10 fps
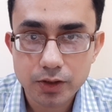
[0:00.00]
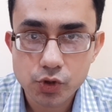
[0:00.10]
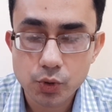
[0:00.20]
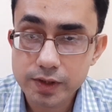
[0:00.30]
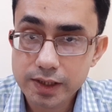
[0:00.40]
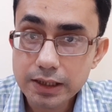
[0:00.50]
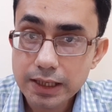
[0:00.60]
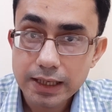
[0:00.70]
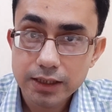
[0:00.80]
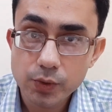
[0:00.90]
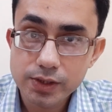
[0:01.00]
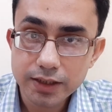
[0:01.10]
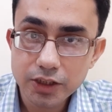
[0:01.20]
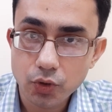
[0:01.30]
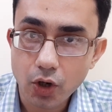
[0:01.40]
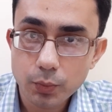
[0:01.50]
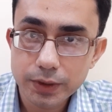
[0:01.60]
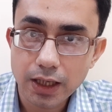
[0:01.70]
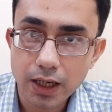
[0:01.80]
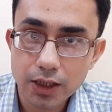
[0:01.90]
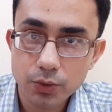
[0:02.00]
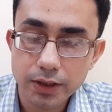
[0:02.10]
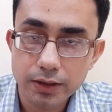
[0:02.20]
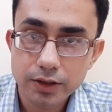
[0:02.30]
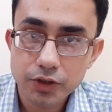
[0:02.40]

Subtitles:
So see, there was nothing wrong with the hardware.